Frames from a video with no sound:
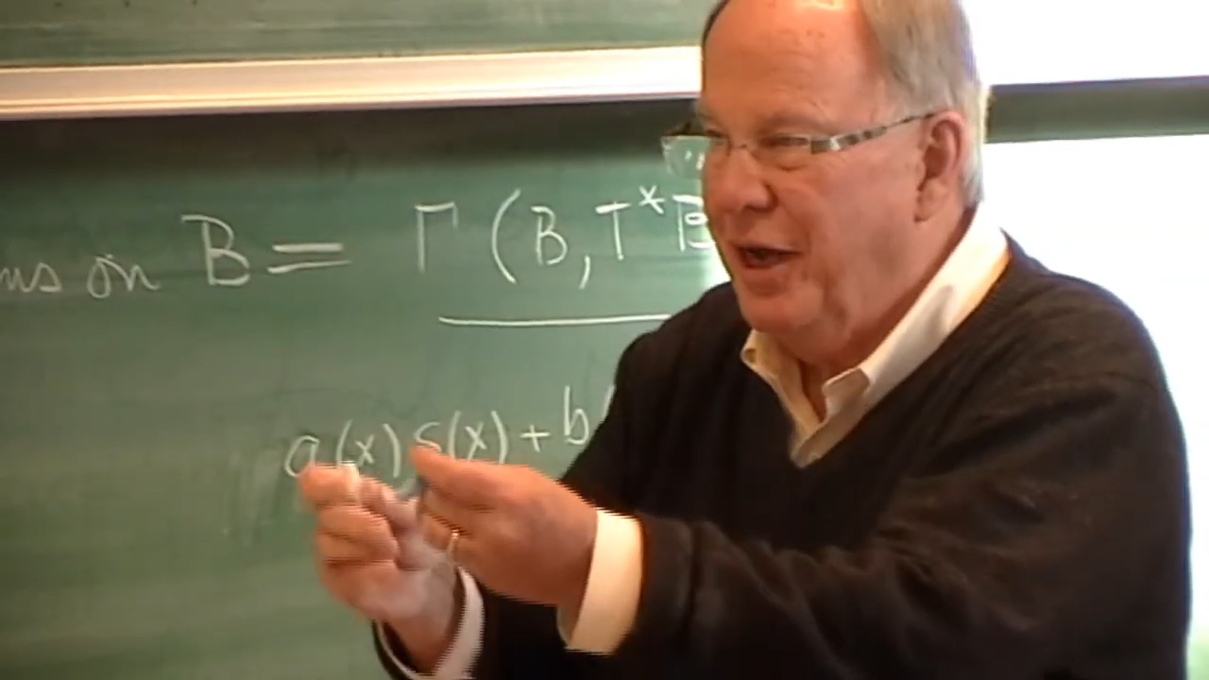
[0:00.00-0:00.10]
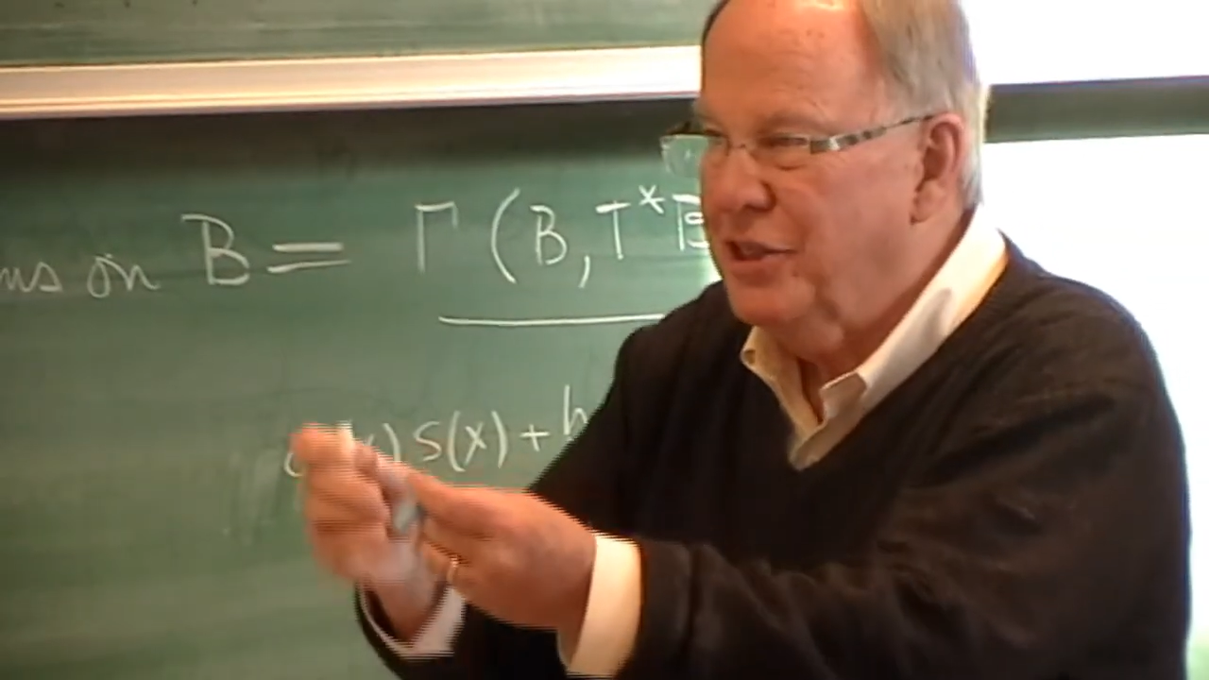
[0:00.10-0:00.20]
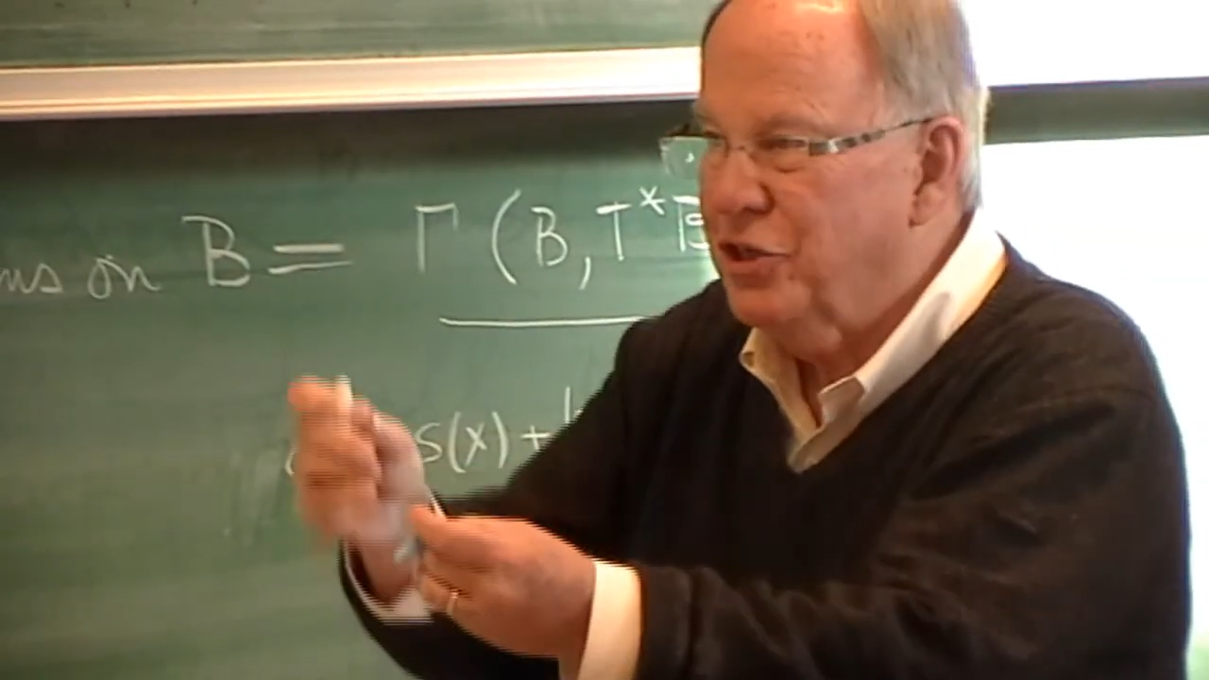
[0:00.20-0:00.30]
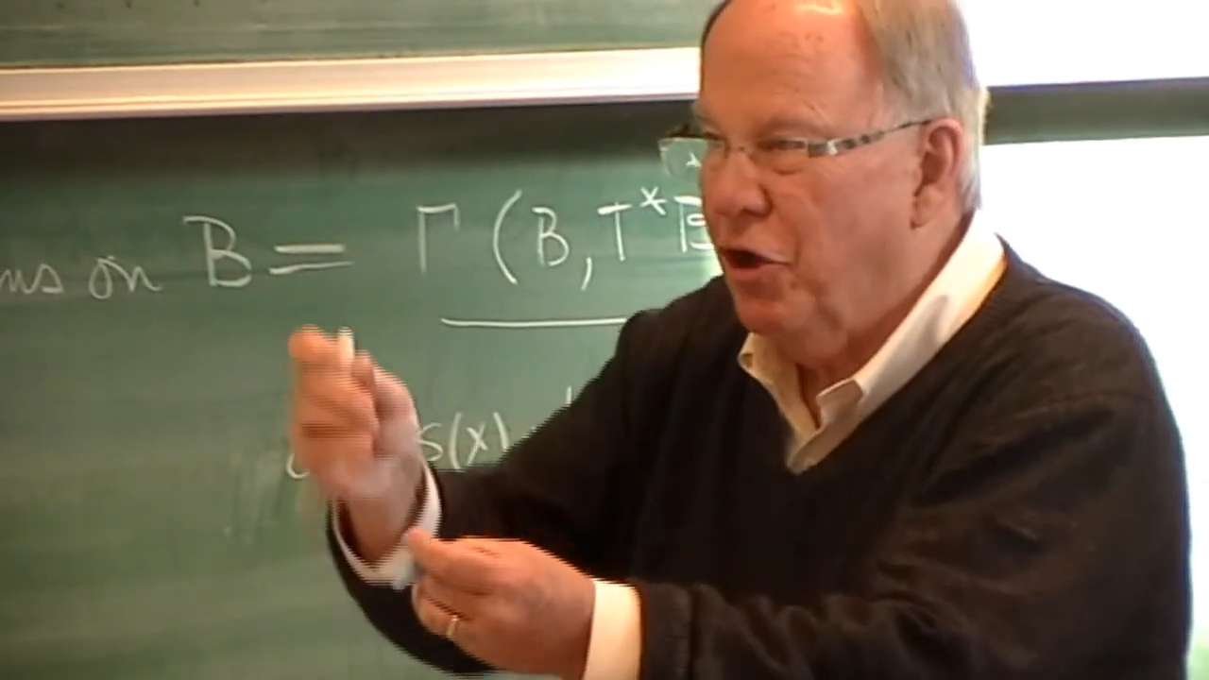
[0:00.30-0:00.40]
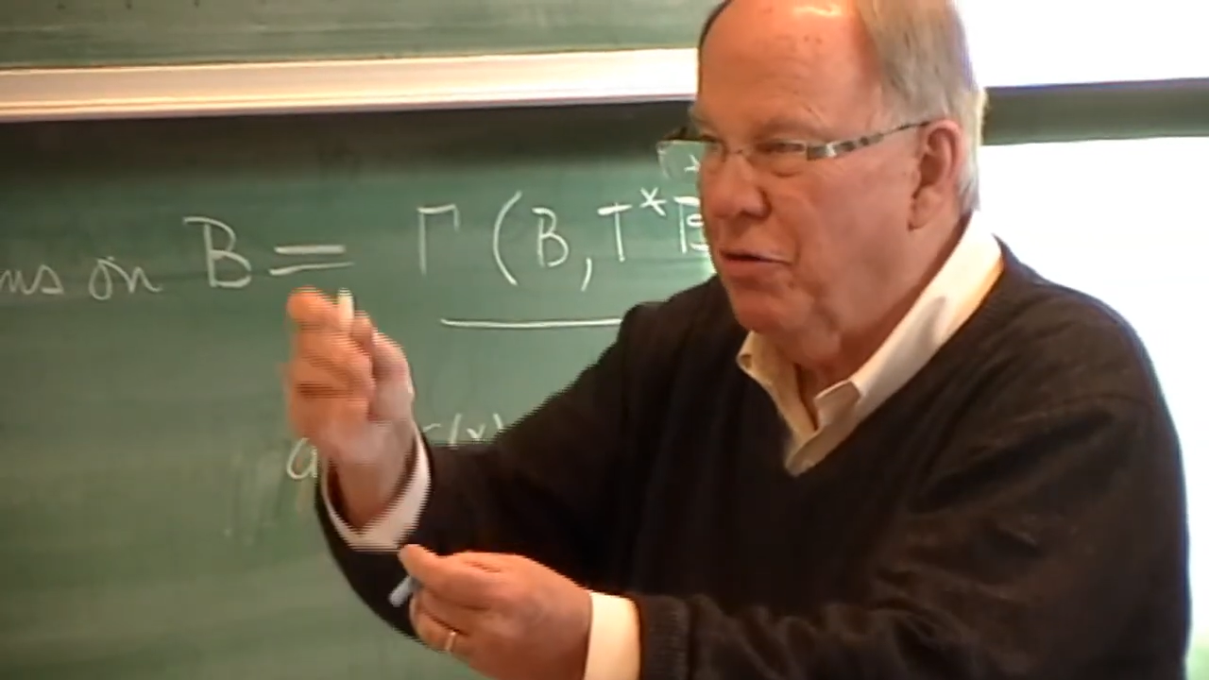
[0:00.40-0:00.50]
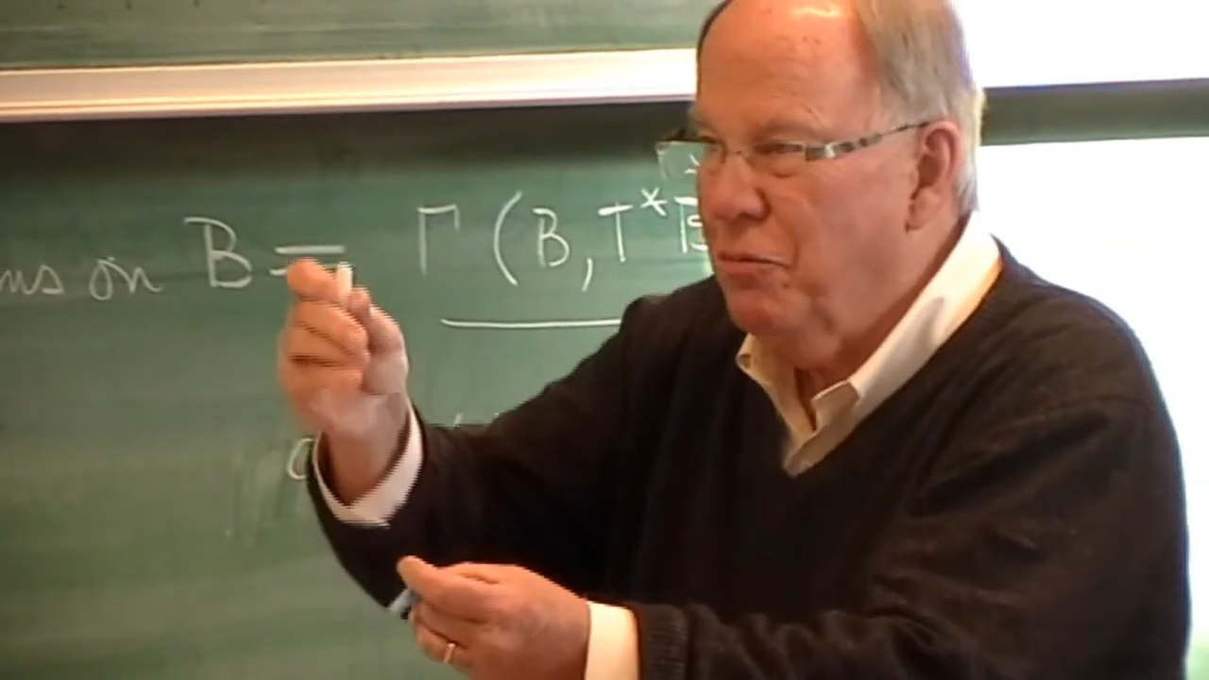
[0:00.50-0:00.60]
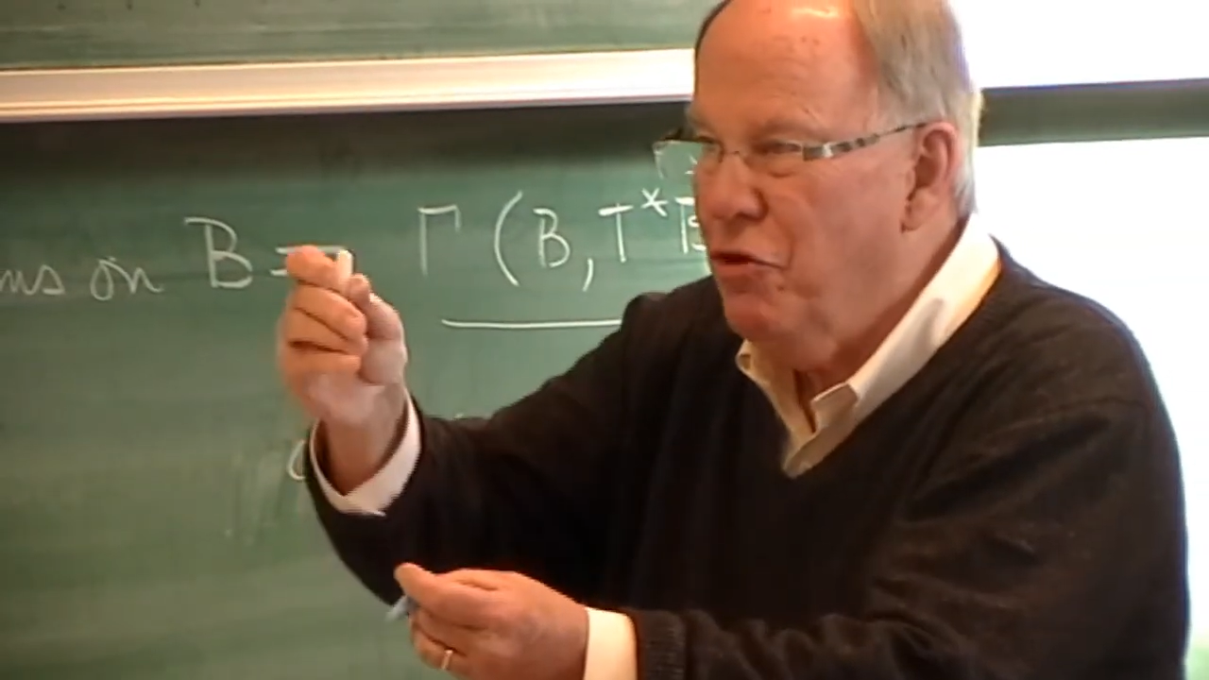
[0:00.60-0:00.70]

I start